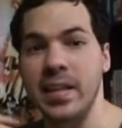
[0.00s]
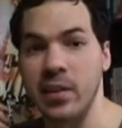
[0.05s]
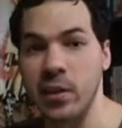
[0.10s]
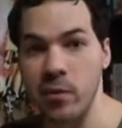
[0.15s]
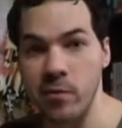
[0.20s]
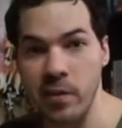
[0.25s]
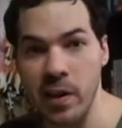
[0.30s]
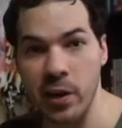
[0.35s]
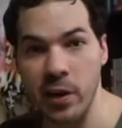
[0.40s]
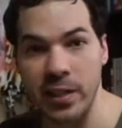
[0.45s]

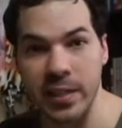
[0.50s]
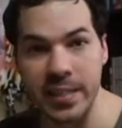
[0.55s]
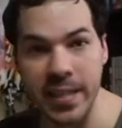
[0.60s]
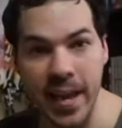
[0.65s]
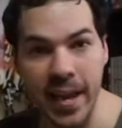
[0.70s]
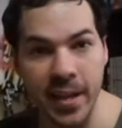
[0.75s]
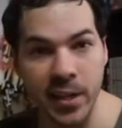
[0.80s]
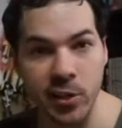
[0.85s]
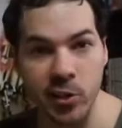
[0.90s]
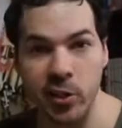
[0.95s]
they're very
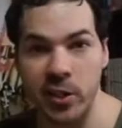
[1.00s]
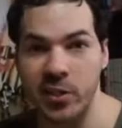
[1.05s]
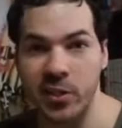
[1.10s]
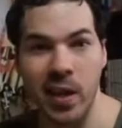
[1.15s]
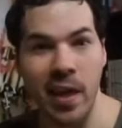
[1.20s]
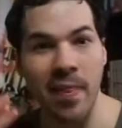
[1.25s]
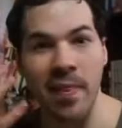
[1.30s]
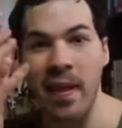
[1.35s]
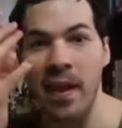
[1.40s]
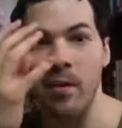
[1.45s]

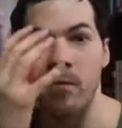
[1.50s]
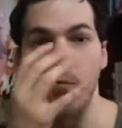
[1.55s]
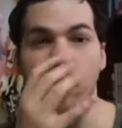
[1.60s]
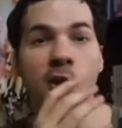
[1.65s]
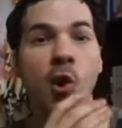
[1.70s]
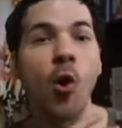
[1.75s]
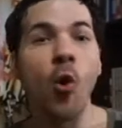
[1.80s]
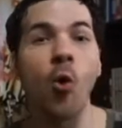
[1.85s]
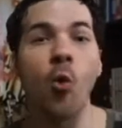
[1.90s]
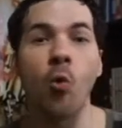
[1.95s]
dangerous and they have
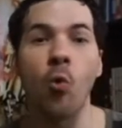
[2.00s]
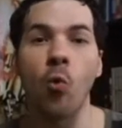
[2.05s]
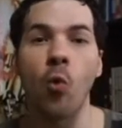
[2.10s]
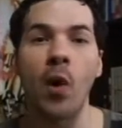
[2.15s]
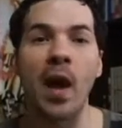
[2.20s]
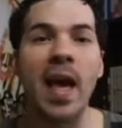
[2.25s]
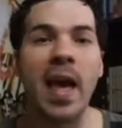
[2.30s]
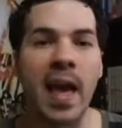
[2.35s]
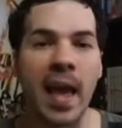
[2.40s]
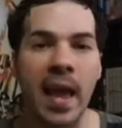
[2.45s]
no
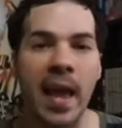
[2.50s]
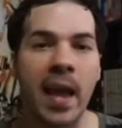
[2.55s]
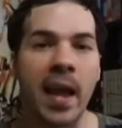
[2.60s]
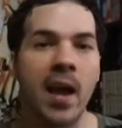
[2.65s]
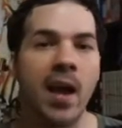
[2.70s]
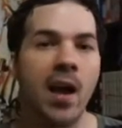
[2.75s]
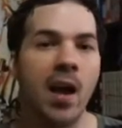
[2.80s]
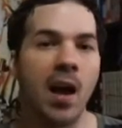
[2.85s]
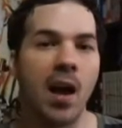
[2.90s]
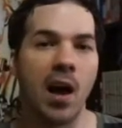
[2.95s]

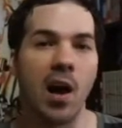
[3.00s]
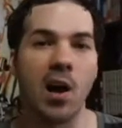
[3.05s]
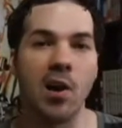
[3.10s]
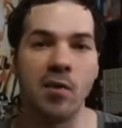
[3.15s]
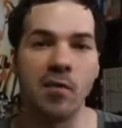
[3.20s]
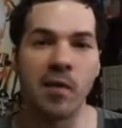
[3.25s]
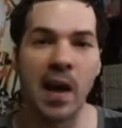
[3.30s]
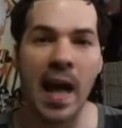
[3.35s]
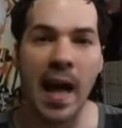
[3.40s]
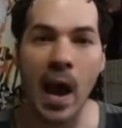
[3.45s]
way
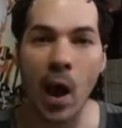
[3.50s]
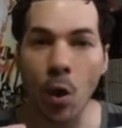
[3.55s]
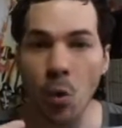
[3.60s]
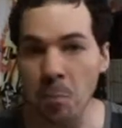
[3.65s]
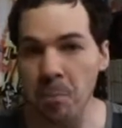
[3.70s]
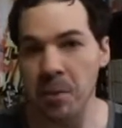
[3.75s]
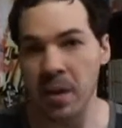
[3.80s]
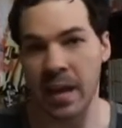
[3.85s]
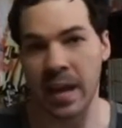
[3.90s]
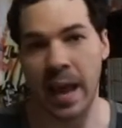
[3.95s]
of
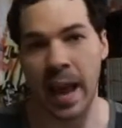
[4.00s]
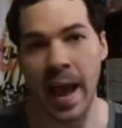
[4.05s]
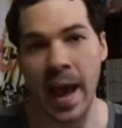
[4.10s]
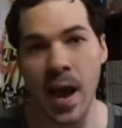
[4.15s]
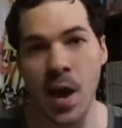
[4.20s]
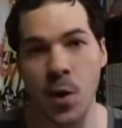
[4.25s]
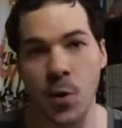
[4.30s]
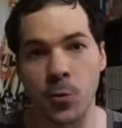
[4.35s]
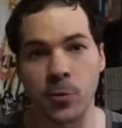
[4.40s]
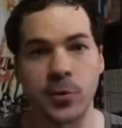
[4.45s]
helping
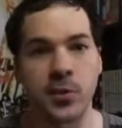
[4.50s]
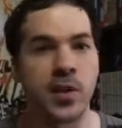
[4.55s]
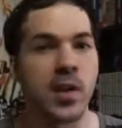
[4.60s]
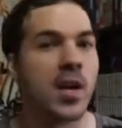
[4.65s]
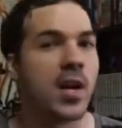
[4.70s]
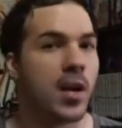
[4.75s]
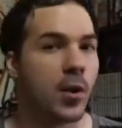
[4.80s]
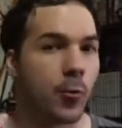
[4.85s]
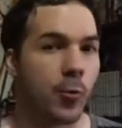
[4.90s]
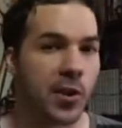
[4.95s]
out
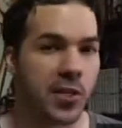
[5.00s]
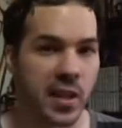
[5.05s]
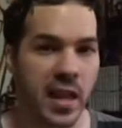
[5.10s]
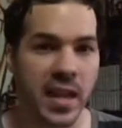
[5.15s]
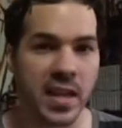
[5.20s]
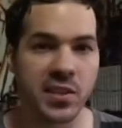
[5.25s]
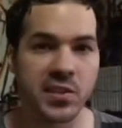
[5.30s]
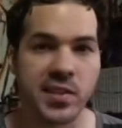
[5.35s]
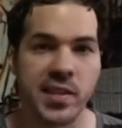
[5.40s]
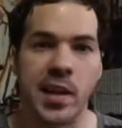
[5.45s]
with
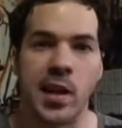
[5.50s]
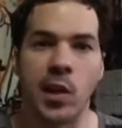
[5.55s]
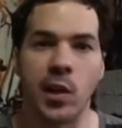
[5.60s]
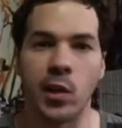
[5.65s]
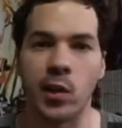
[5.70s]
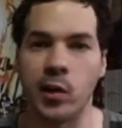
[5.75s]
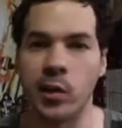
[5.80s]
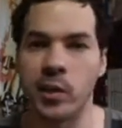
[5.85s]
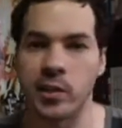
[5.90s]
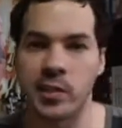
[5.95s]

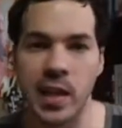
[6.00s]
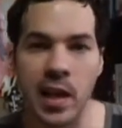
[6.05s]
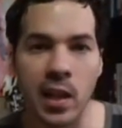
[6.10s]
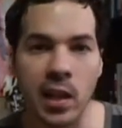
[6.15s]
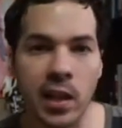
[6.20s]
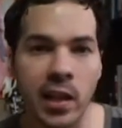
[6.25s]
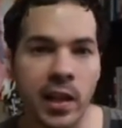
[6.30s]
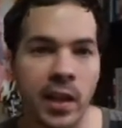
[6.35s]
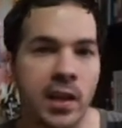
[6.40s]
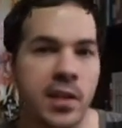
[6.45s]
intel or
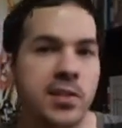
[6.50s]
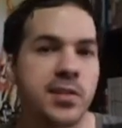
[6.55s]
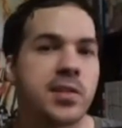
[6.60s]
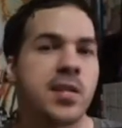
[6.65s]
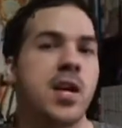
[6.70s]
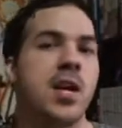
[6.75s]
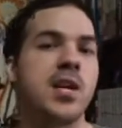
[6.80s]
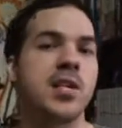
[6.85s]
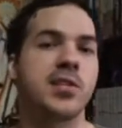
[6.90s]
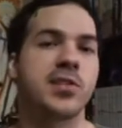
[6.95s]
telling
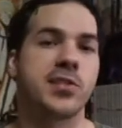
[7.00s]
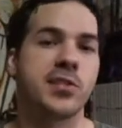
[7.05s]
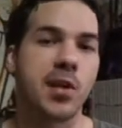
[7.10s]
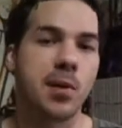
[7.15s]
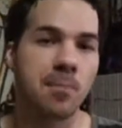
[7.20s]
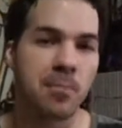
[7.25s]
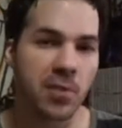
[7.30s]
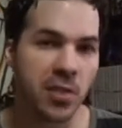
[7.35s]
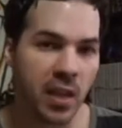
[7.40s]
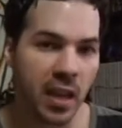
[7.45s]
us
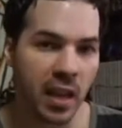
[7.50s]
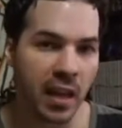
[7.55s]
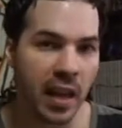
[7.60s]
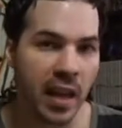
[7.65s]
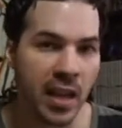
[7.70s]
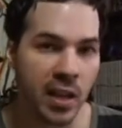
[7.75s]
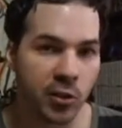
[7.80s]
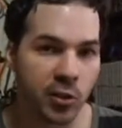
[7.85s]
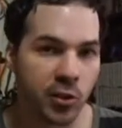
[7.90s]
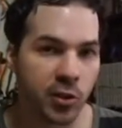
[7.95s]
something
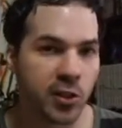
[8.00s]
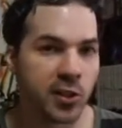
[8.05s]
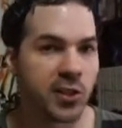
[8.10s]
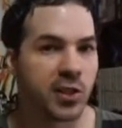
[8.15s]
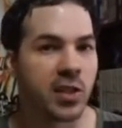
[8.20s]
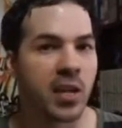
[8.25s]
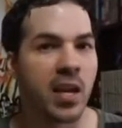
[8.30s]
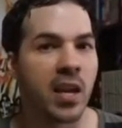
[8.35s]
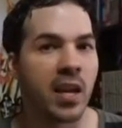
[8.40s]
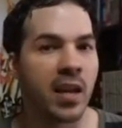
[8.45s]

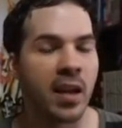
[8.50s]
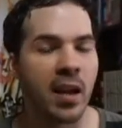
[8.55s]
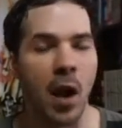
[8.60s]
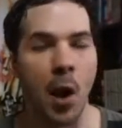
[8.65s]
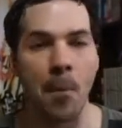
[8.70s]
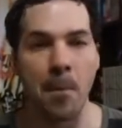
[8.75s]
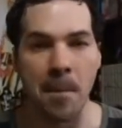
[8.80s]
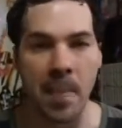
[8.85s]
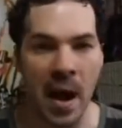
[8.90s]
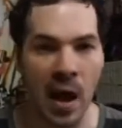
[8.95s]
interesting
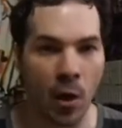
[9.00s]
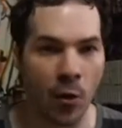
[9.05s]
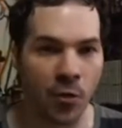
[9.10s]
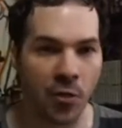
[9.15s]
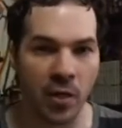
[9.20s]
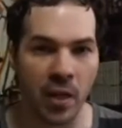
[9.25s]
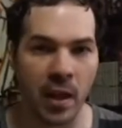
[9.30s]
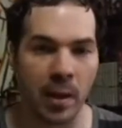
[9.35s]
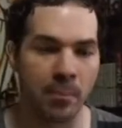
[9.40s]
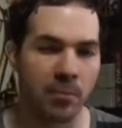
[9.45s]

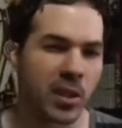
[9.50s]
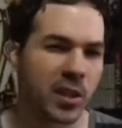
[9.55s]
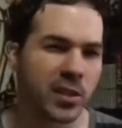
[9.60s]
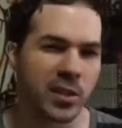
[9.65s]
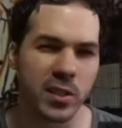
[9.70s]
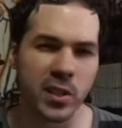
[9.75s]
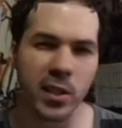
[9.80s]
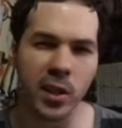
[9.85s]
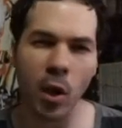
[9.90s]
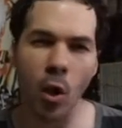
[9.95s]
about them,
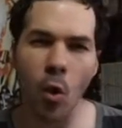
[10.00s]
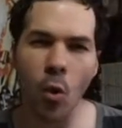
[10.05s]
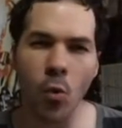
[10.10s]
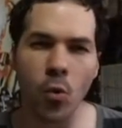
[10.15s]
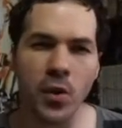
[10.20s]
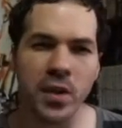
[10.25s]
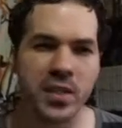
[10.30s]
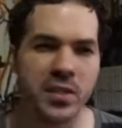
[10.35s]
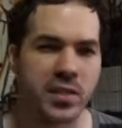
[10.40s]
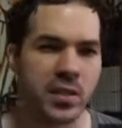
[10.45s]
because they're
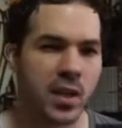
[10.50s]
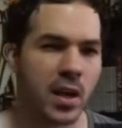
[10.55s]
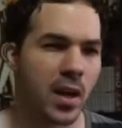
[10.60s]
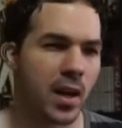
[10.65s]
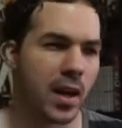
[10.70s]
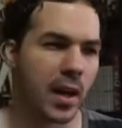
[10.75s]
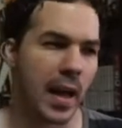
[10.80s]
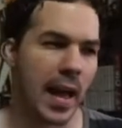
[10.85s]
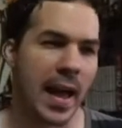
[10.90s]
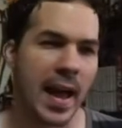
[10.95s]
always
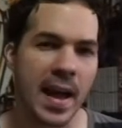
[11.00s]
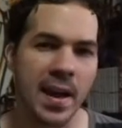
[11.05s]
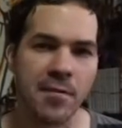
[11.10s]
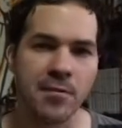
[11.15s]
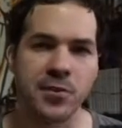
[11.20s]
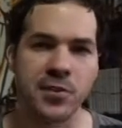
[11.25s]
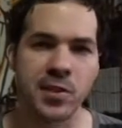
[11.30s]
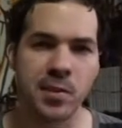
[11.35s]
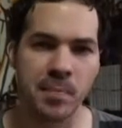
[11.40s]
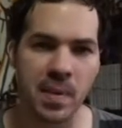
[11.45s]

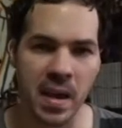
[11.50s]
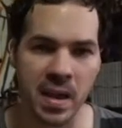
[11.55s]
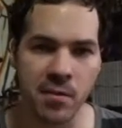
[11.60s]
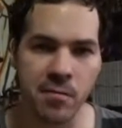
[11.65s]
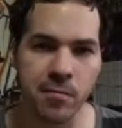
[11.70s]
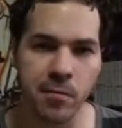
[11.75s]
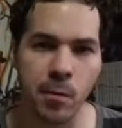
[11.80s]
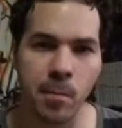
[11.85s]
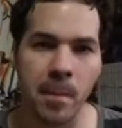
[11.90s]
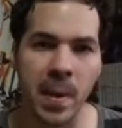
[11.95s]
have some
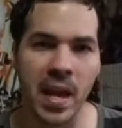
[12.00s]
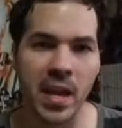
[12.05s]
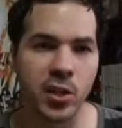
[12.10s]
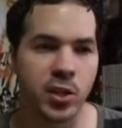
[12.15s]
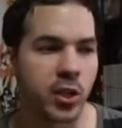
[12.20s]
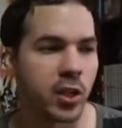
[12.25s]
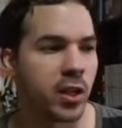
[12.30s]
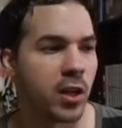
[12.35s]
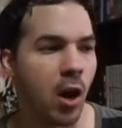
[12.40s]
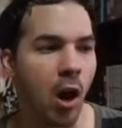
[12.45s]

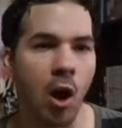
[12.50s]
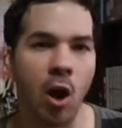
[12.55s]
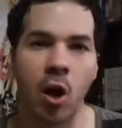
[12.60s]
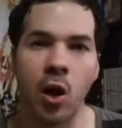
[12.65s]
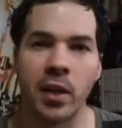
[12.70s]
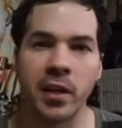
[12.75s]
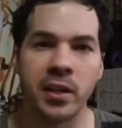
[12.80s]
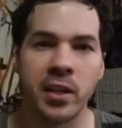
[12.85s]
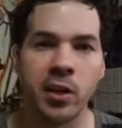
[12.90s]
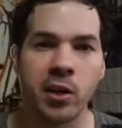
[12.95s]
information
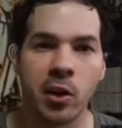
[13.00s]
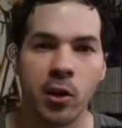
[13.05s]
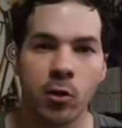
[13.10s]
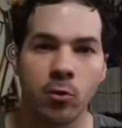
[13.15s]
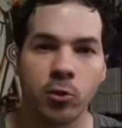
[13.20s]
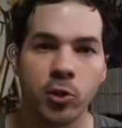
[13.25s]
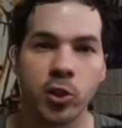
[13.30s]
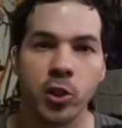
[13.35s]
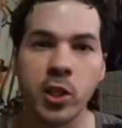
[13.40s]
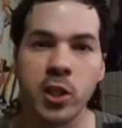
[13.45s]
on, you
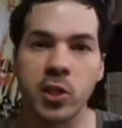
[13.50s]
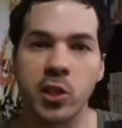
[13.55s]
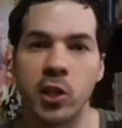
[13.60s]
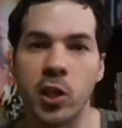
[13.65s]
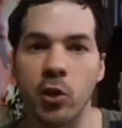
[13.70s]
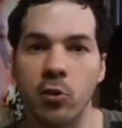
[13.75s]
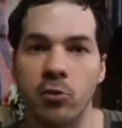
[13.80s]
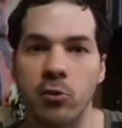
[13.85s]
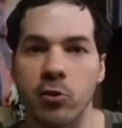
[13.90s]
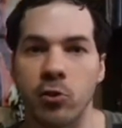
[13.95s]
know,
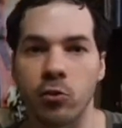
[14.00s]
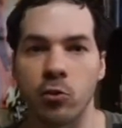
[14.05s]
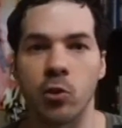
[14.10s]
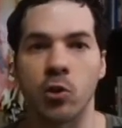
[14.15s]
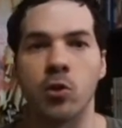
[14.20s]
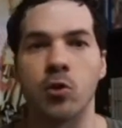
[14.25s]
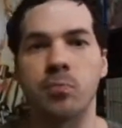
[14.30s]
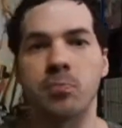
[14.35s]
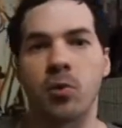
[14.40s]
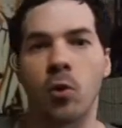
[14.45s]
Shishio's
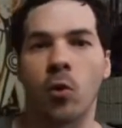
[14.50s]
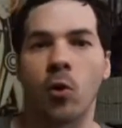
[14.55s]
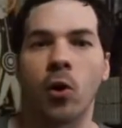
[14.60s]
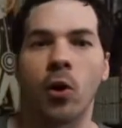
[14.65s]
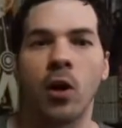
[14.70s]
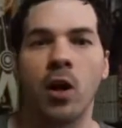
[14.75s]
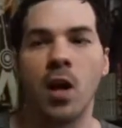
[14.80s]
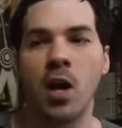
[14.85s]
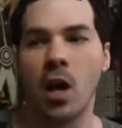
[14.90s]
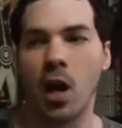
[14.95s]
group
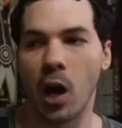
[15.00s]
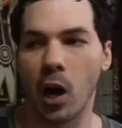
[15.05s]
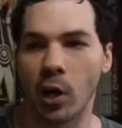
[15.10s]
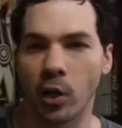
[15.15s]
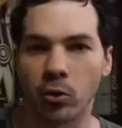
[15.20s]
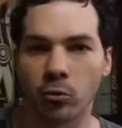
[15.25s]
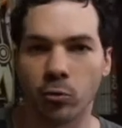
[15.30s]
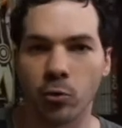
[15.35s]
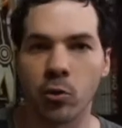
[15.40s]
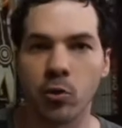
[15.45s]
or a
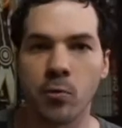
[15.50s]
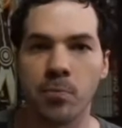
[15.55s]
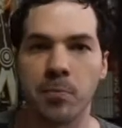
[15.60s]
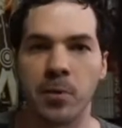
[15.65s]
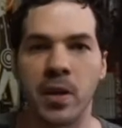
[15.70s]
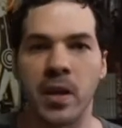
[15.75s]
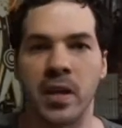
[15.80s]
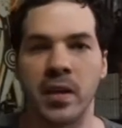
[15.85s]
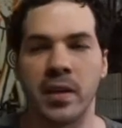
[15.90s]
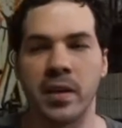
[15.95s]

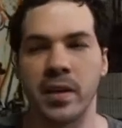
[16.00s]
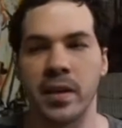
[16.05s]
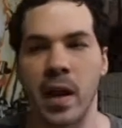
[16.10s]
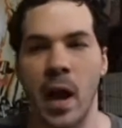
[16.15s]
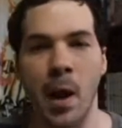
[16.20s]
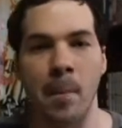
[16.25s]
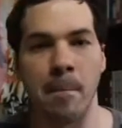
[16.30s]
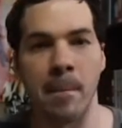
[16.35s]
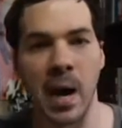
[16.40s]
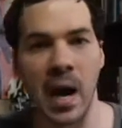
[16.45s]
group in
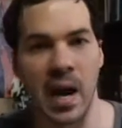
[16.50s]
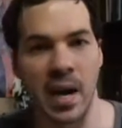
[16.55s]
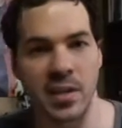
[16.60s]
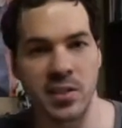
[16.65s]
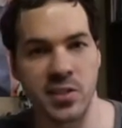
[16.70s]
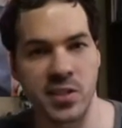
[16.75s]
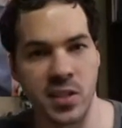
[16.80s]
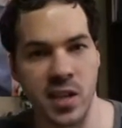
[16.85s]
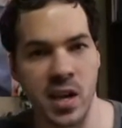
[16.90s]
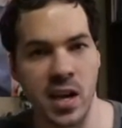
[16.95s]

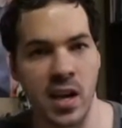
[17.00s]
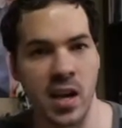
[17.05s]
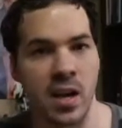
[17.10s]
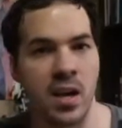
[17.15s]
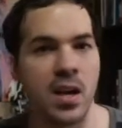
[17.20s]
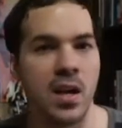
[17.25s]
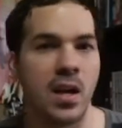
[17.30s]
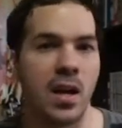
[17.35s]
Amakusa,